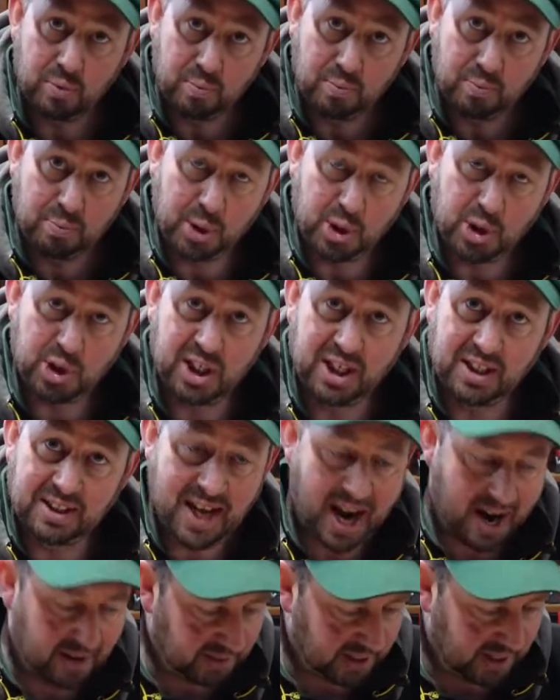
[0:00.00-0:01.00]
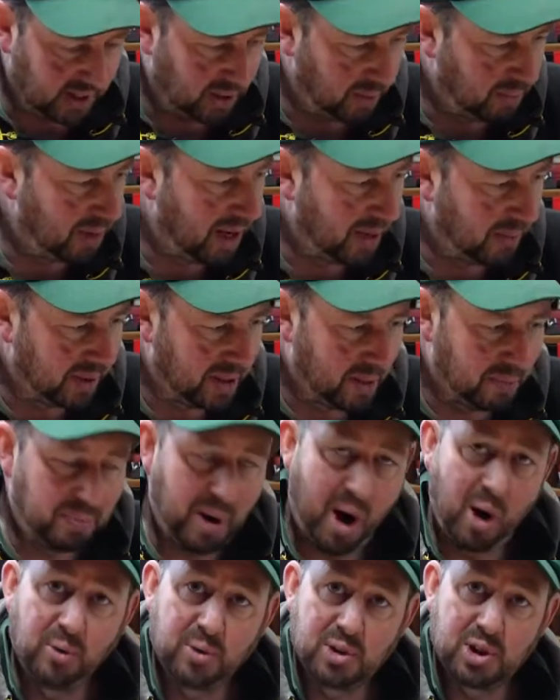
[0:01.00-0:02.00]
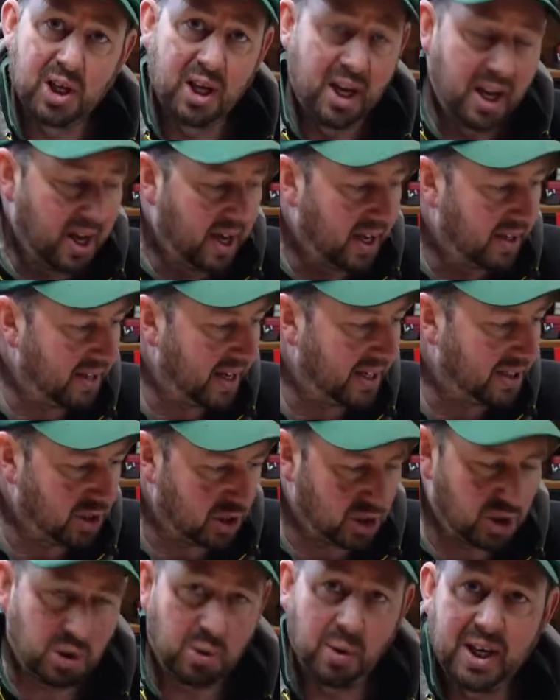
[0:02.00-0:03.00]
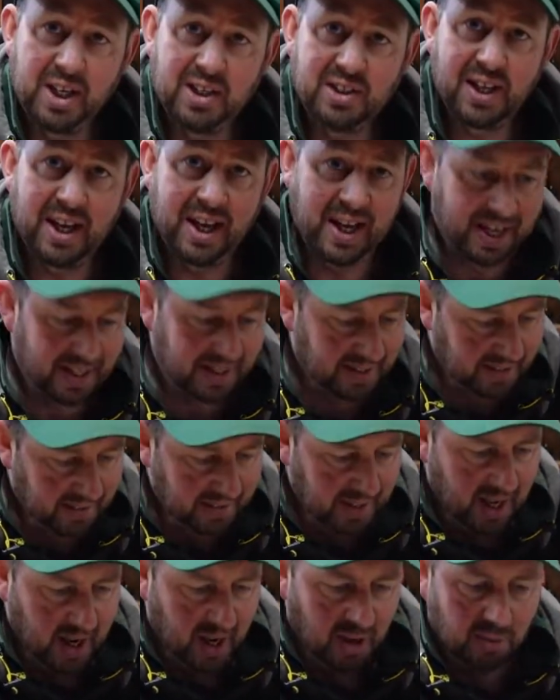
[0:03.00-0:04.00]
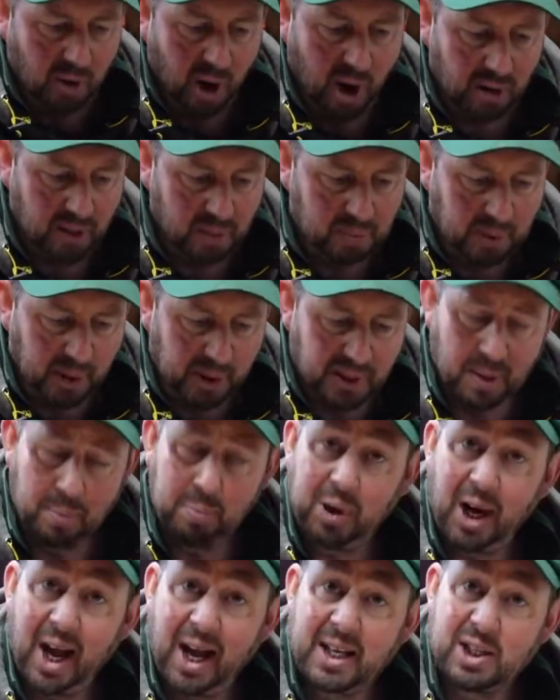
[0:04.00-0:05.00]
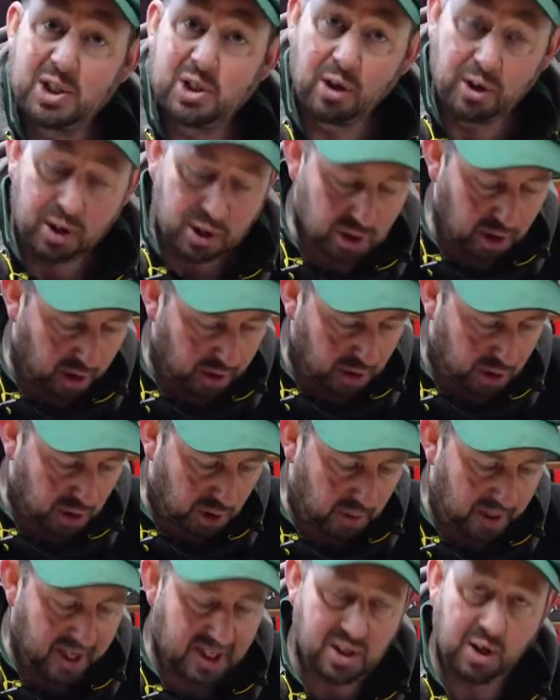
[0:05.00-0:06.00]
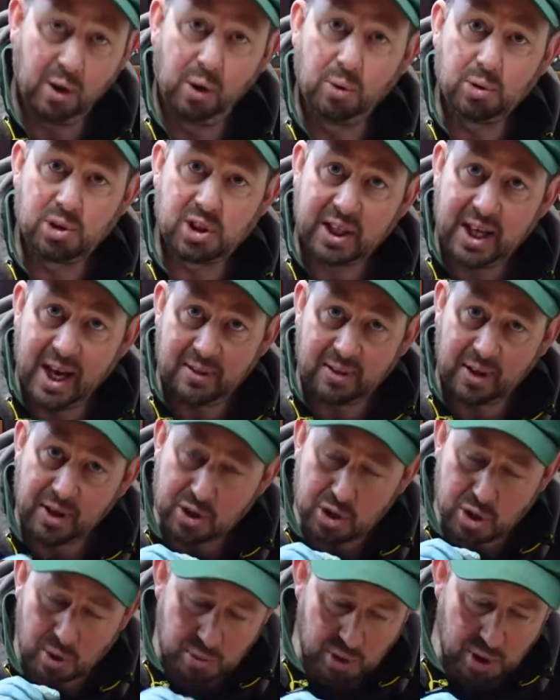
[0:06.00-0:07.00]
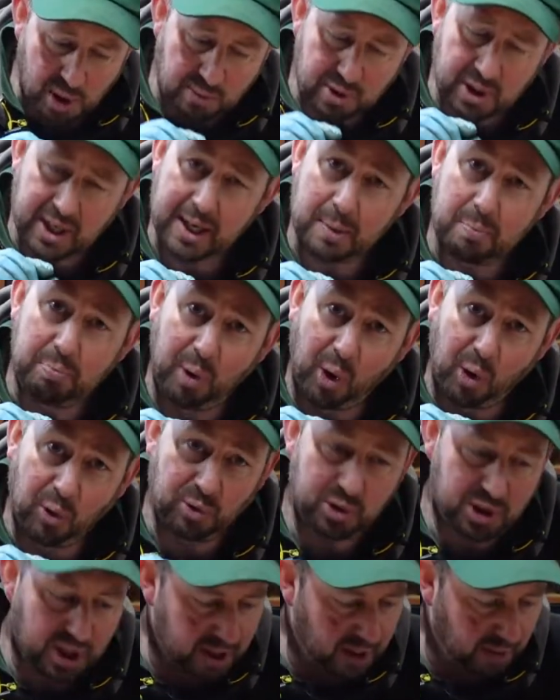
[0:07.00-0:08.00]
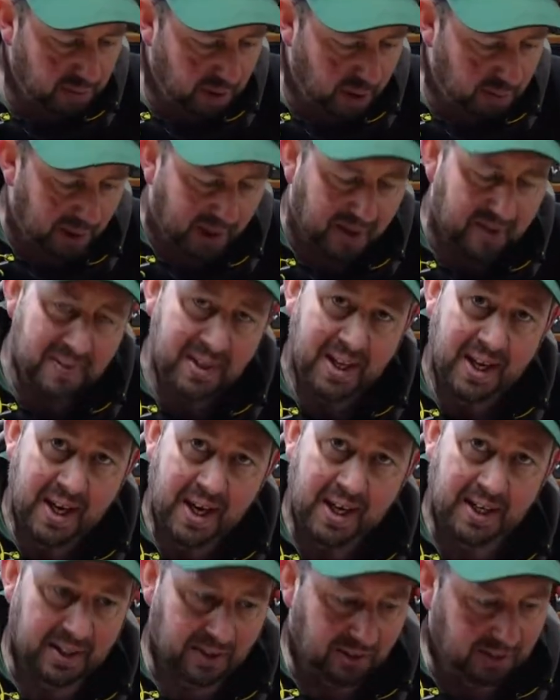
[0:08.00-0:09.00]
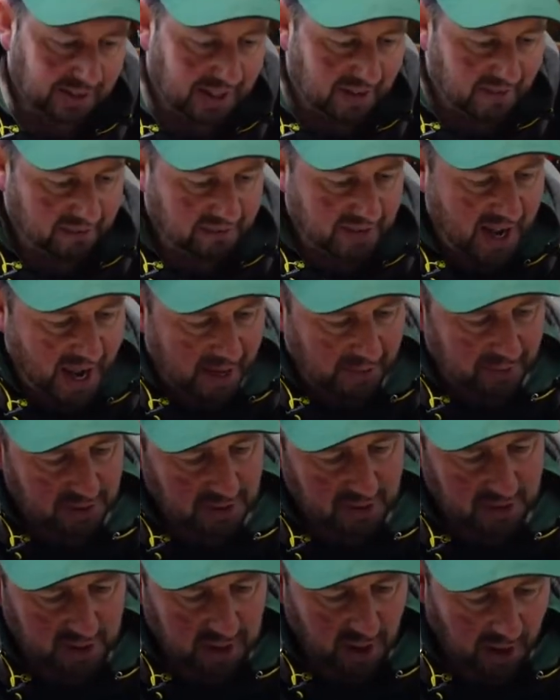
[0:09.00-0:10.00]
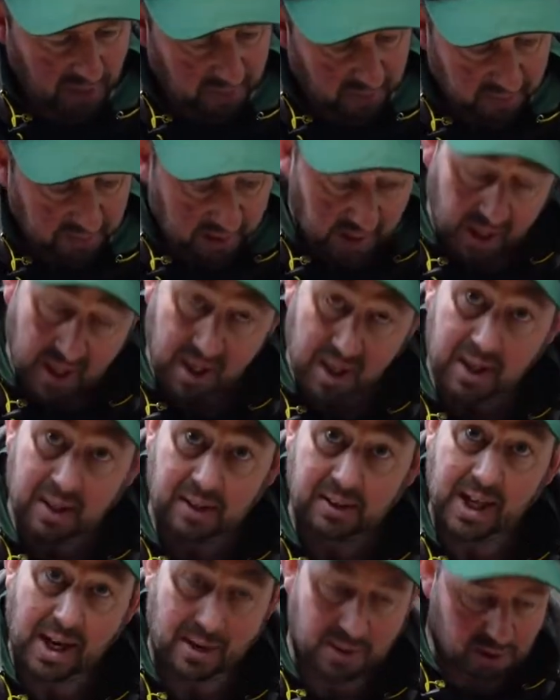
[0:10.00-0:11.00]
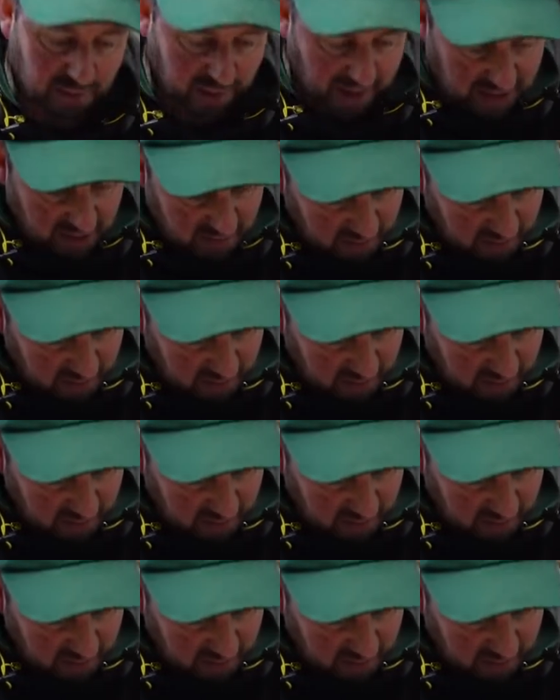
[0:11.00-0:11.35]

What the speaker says: pushed it down a little bit with the bolts, and they just squeezed it in. Rather than putting the plate on and trying to squeeze it all together, sometimes you get a bulge in the rubber and it'll lift out. So that was the reason